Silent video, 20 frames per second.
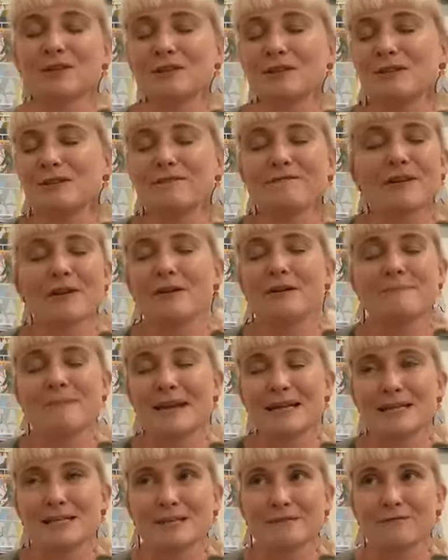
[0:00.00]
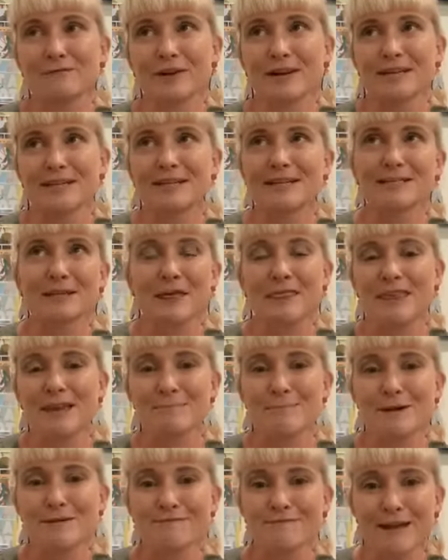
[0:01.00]
The Very Bendy Friend is, I
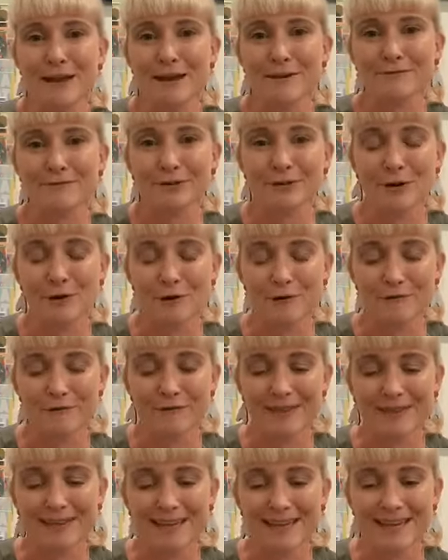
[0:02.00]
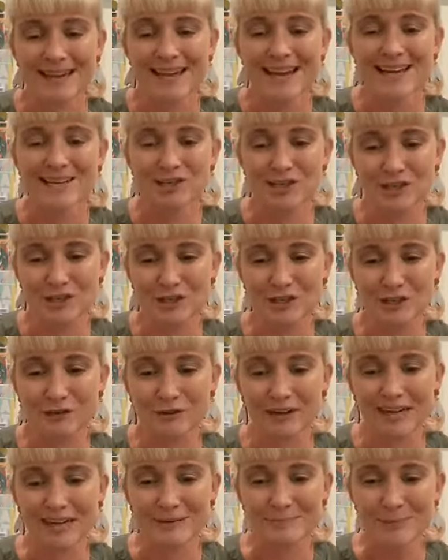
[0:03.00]
think, my favourite of the Ginger
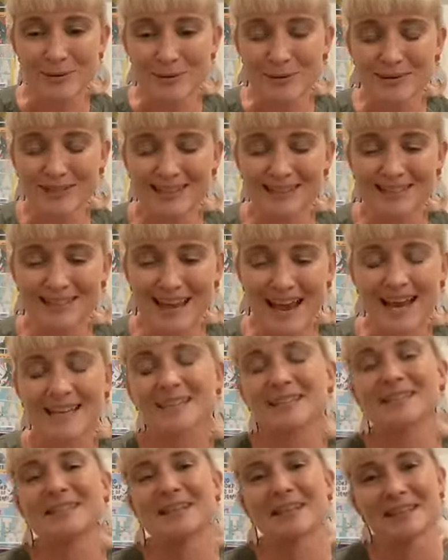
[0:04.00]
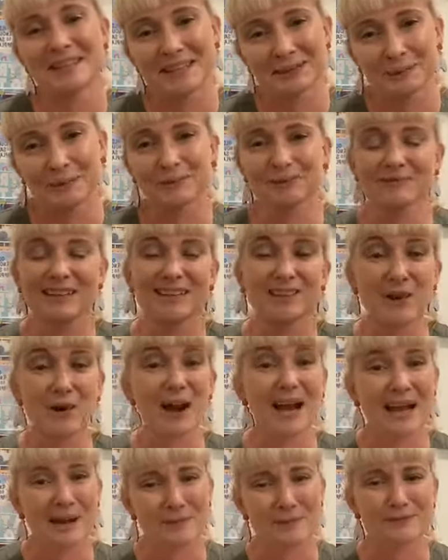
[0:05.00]
Green books. As I said, that look, they're
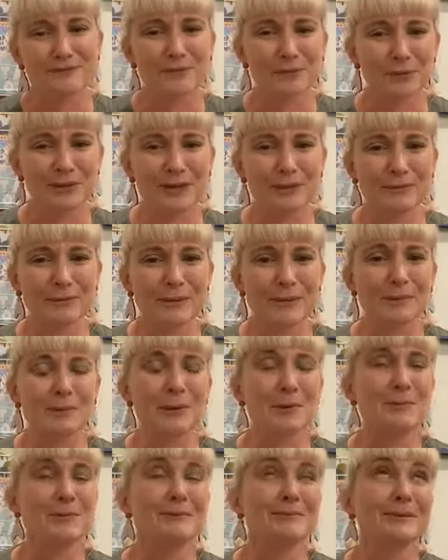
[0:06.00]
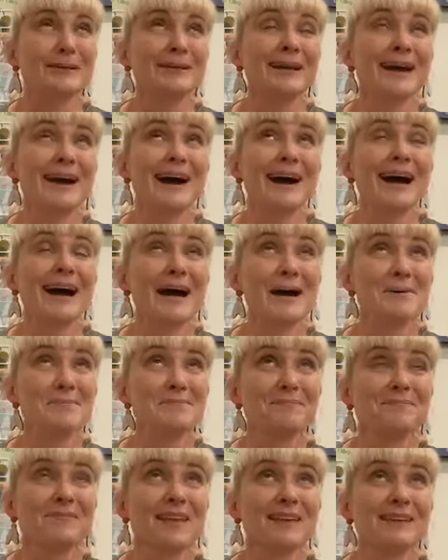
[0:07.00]
not aimed at 43-year-old women,
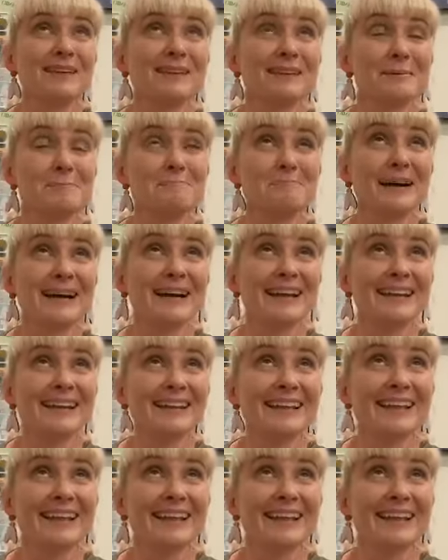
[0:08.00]
but